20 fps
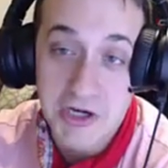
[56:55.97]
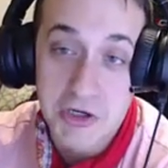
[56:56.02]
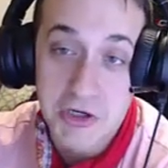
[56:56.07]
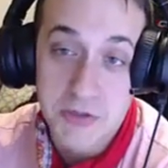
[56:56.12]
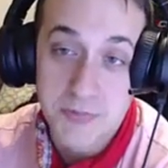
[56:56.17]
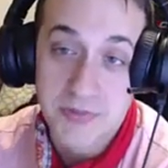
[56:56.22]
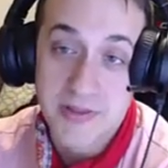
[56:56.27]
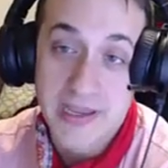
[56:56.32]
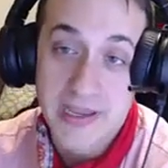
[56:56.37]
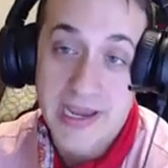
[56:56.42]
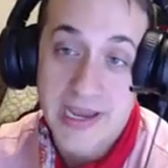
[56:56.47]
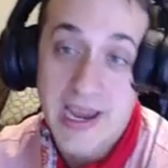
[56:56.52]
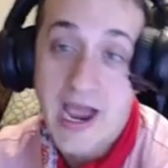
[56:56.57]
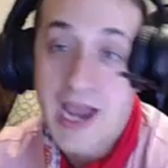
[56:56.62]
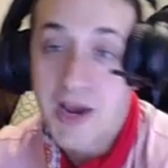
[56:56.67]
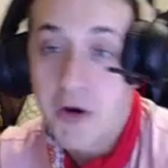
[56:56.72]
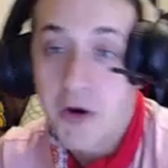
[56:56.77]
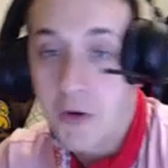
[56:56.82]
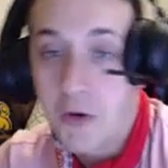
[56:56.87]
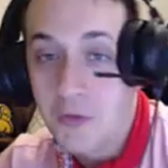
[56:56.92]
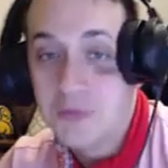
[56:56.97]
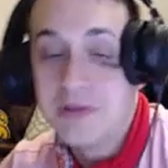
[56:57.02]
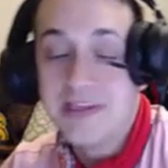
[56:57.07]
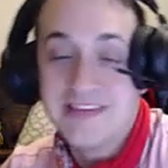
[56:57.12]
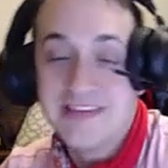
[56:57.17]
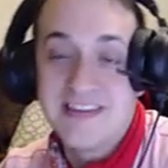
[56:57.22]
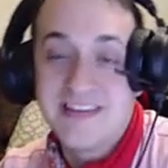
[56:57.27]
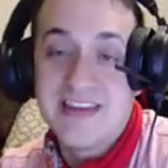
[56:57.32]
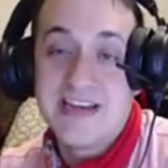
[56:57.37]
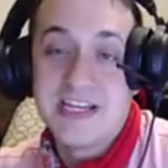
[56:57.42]
not a good play. I
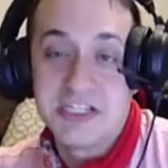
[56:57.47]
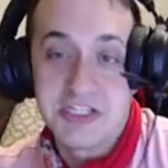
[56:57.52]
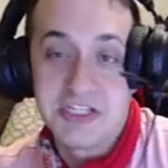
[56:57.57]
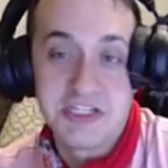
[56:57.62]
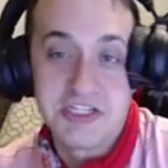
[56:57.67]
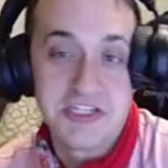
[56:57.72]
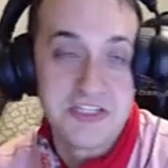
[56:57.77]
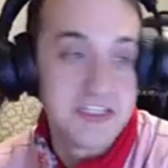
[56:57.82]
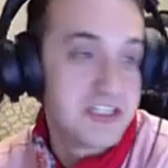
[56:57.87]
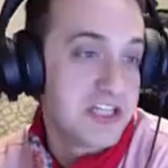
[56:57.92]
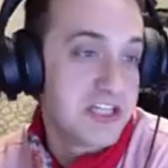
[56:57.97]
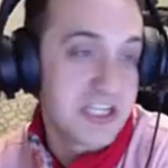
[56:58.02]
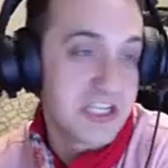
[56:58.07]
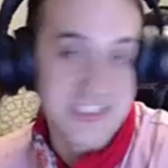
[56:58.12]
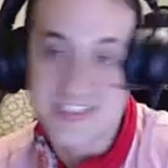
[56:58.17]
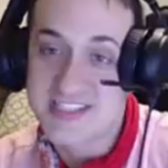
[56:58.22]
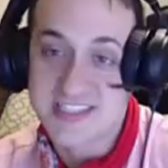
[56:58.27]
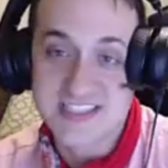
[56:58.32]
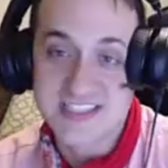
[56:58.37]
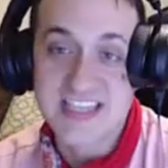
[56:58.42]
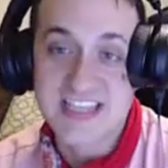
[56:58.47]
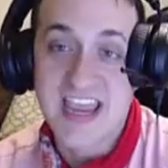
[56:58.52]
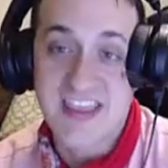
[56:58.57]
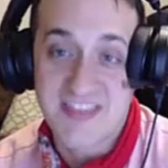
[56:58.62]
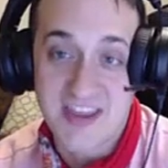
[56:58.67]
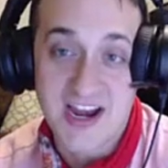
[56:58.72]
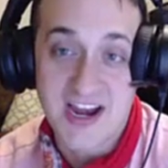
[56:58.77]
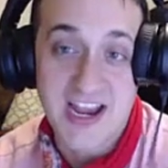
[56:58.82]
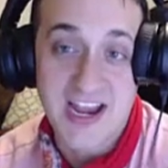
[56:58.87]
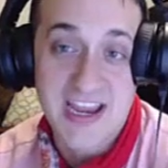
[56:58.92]
only did it just to
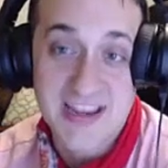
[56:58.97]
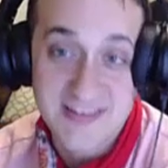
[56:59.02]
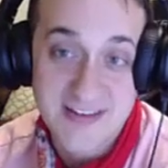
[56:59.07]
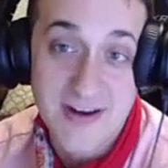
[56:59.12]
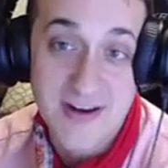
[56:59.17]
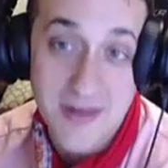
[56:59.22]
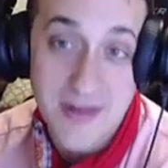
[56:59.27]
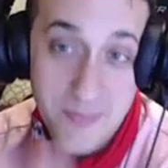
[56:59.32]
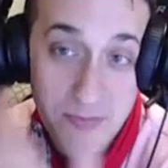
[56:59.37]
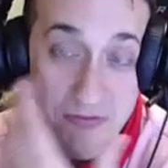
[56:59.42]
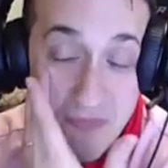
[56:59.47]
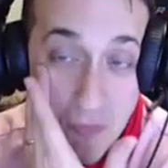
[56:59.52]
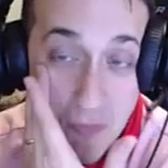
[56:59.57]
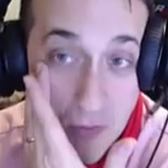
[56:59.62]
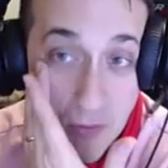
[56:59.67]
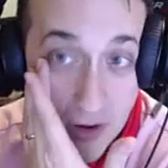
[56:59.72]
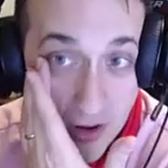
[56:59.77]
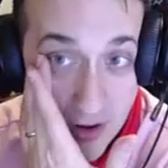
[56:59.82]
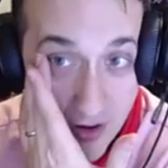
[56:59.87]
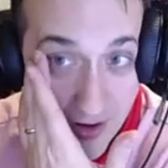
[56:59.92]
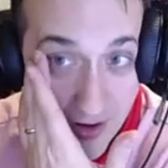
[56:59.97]
say that I had done it before.